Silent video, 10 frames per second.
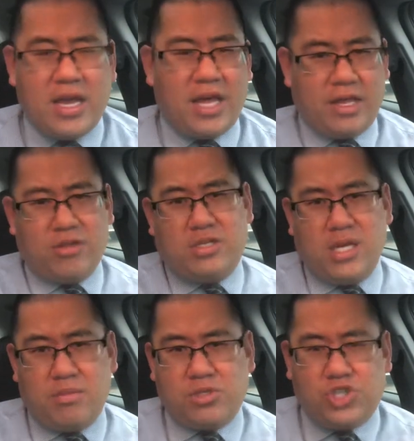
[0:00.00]
and the other
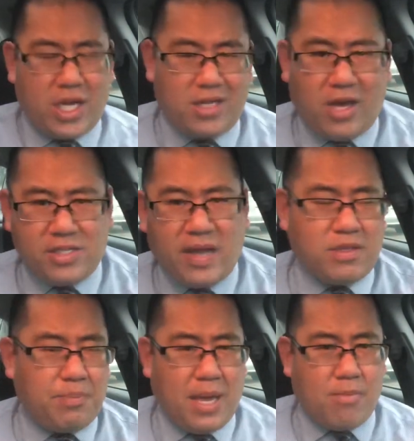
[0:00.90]
team's checking lines have
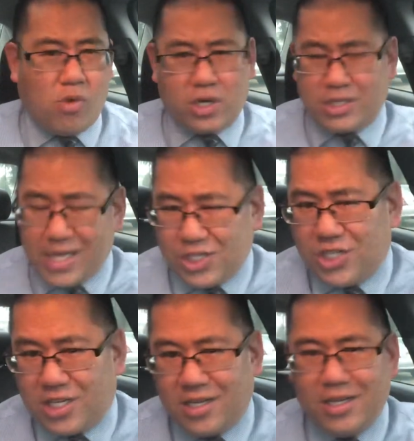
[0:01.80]
to pay more
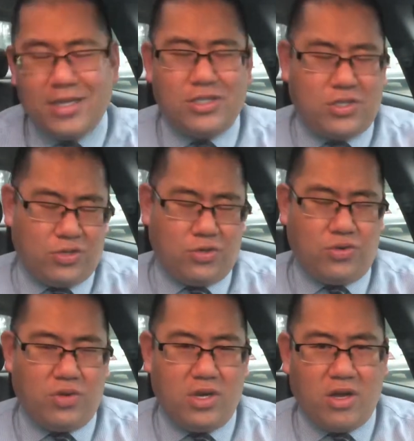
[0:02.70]
attention
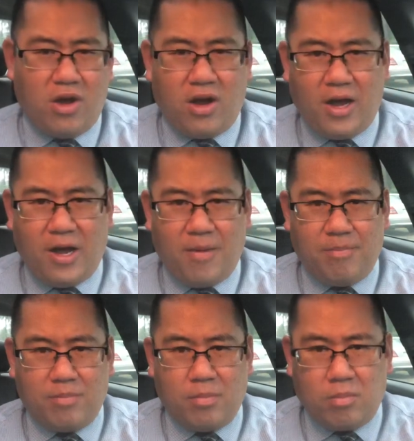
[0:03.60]
to
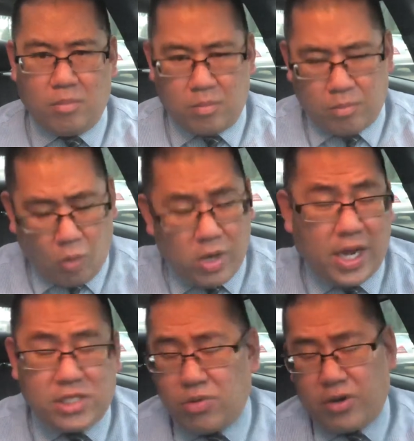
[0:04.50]
more
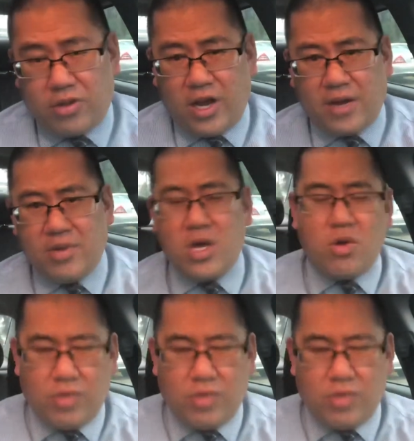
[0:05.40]
guys throughout our lineup.